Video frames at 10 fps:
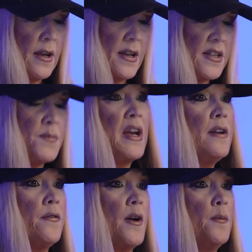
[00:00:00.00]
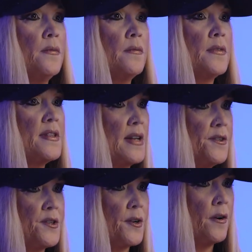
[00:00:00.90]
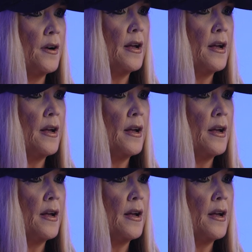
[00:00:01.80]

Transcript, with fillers: is made from, the center.